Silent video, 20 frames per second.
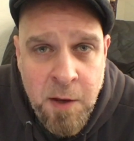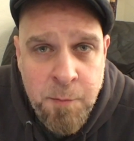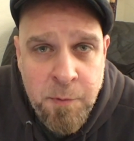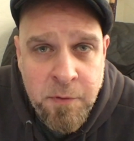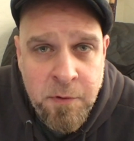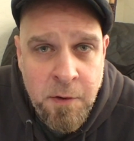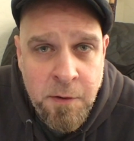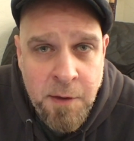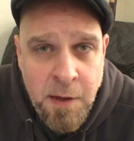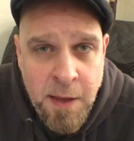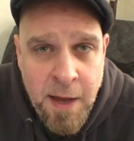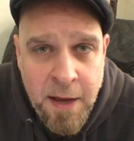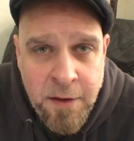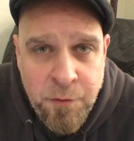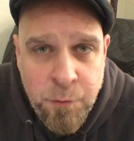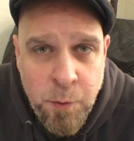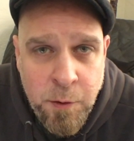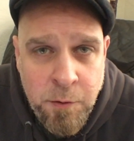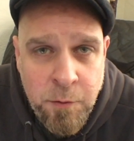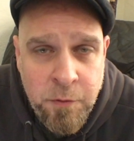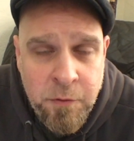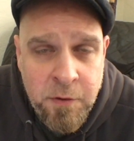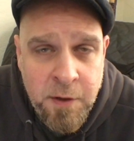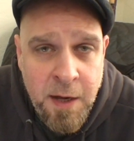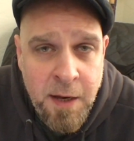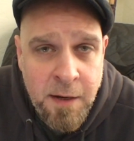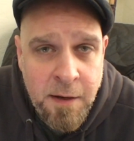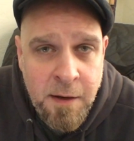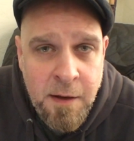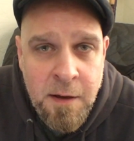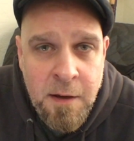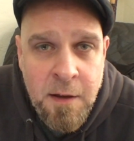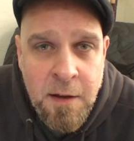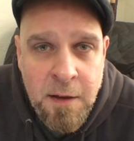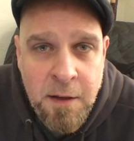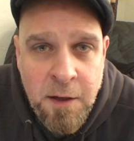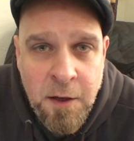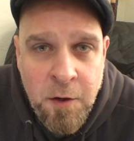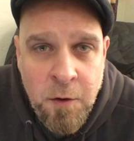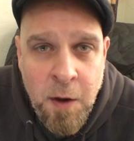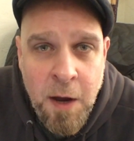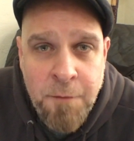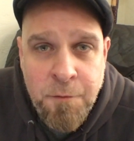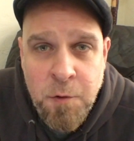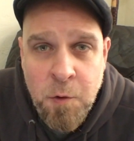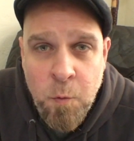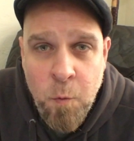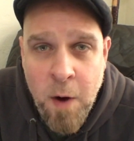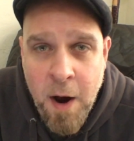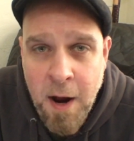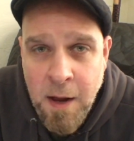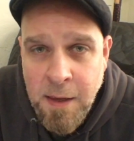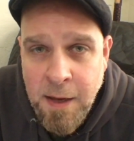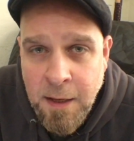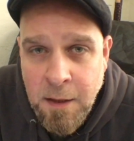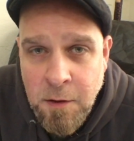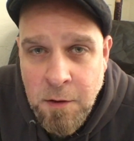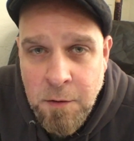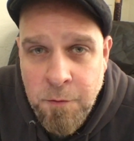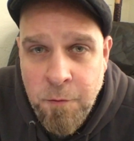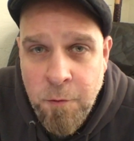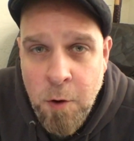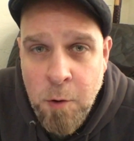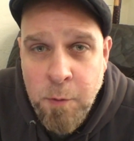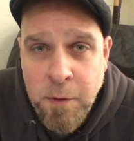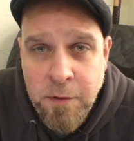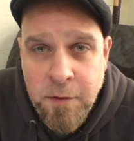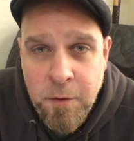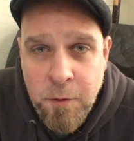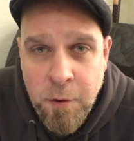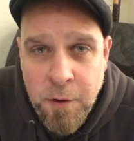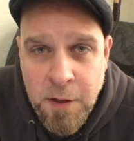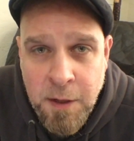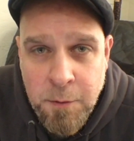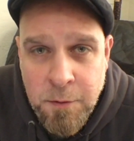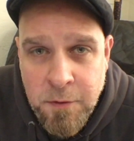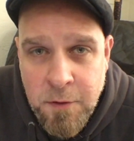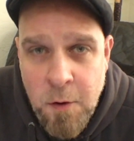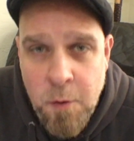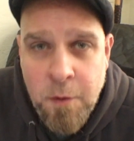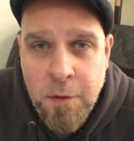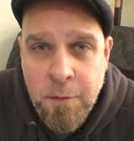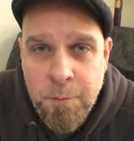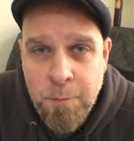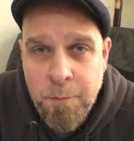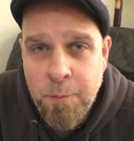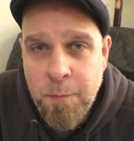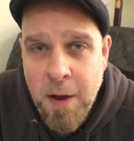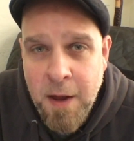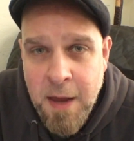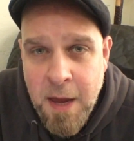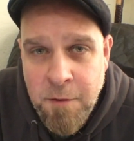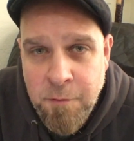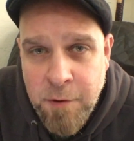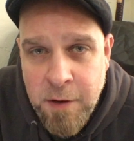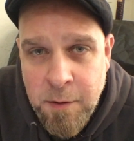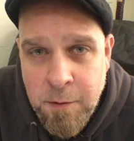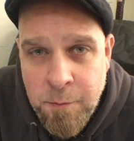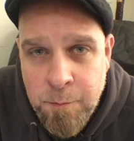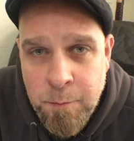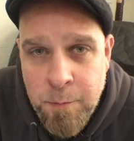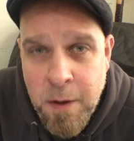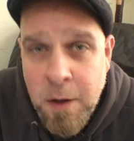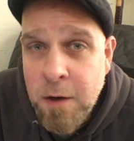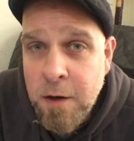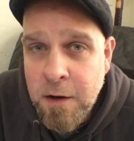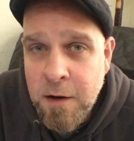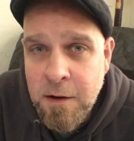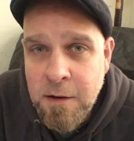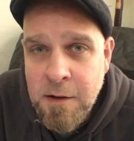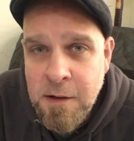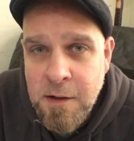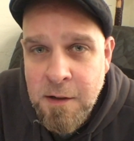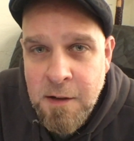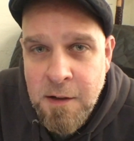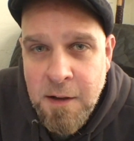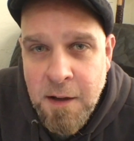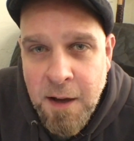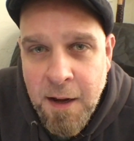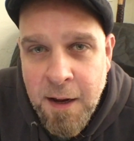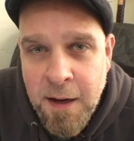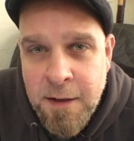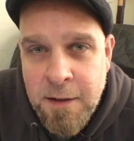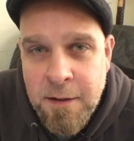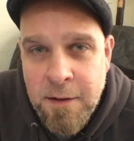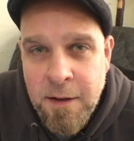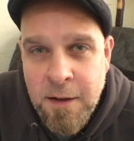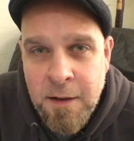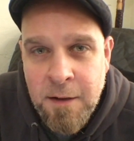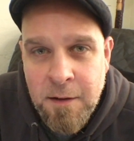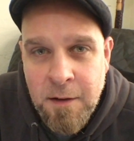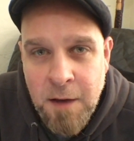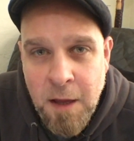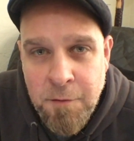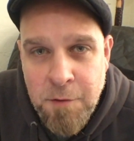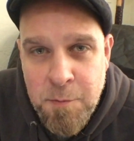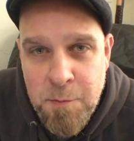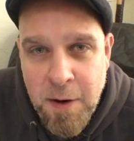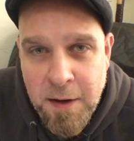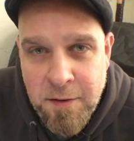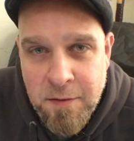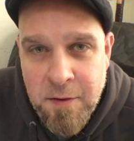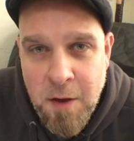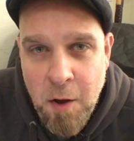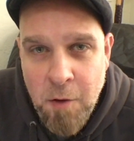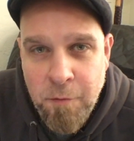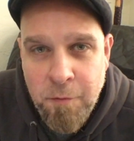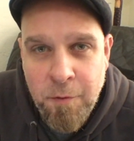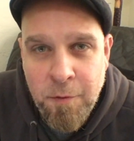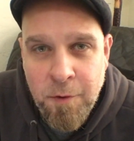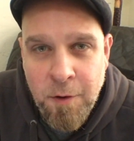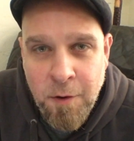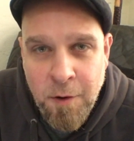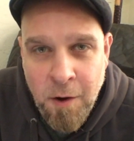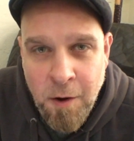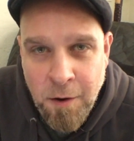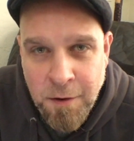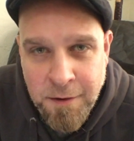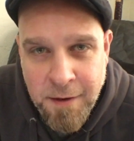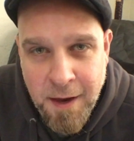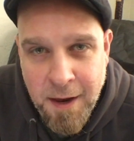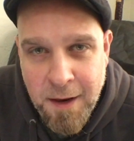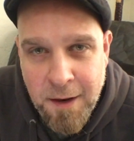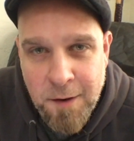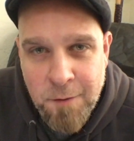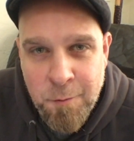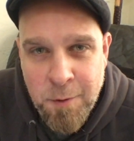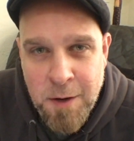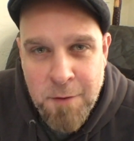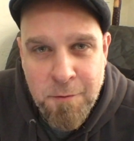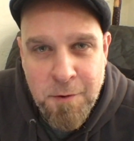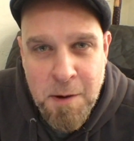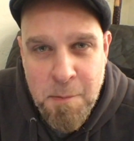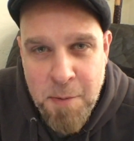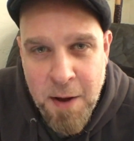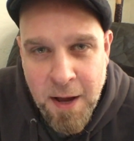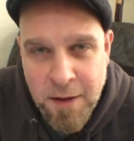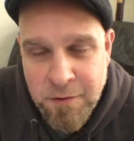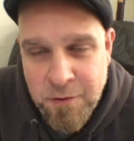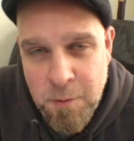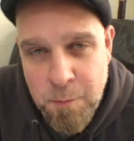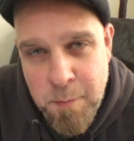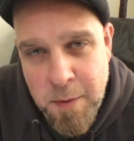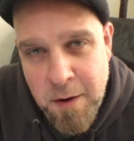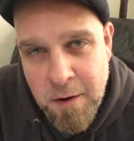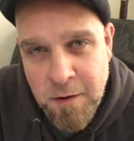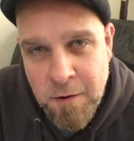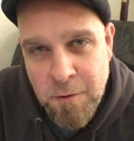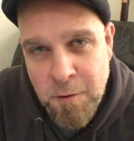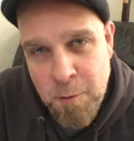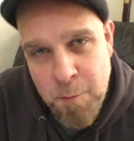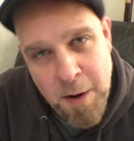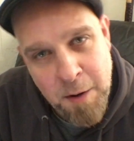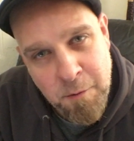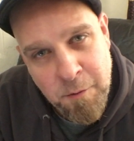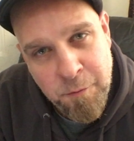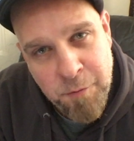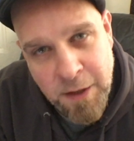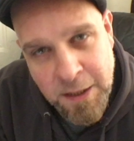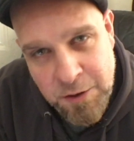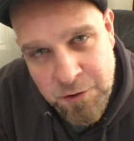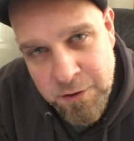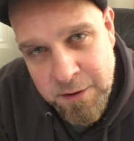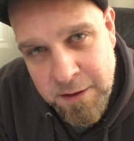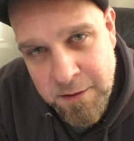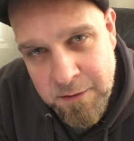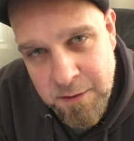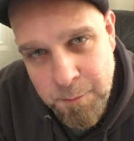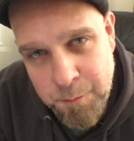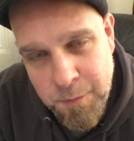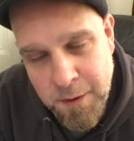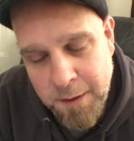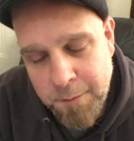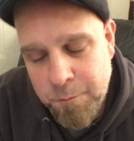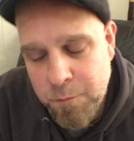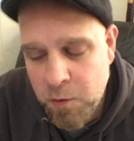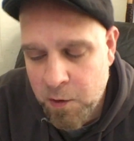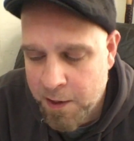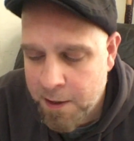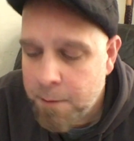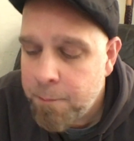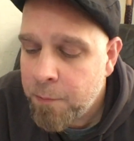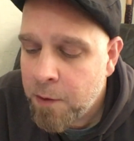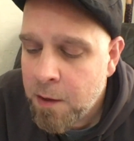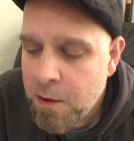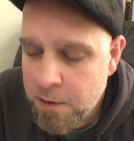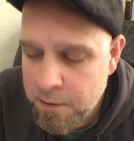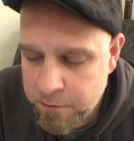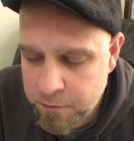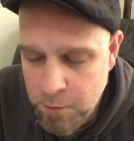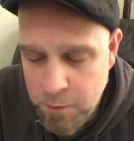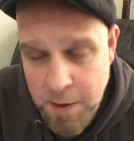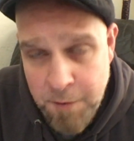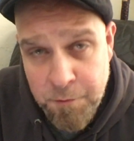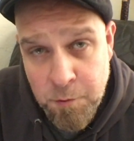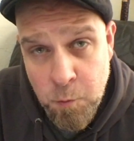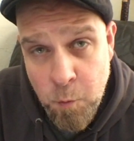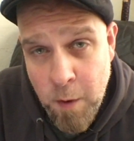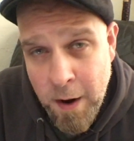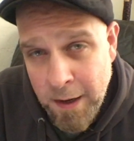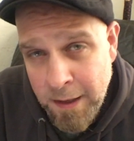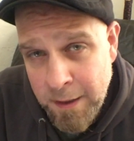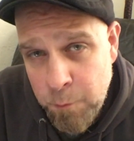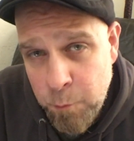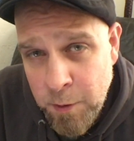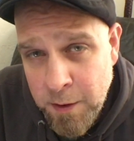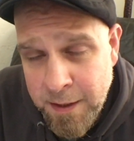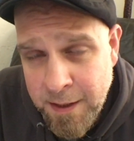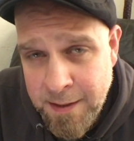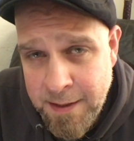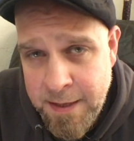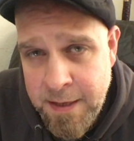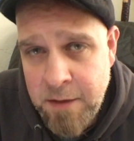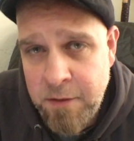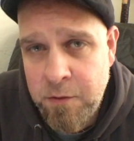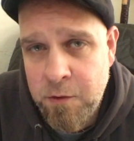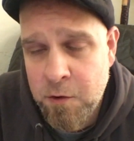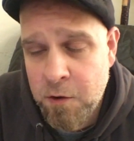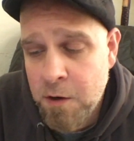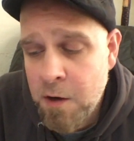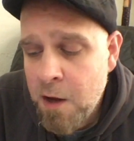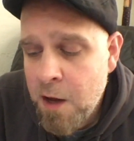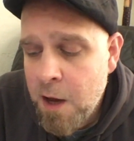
episode, the last one, who said, you know, after a while I looked forward to it, and I was going by every mirror and loving myself all day whenever I passed a mirror or my reflection in something, right? So after a while, it will get easier.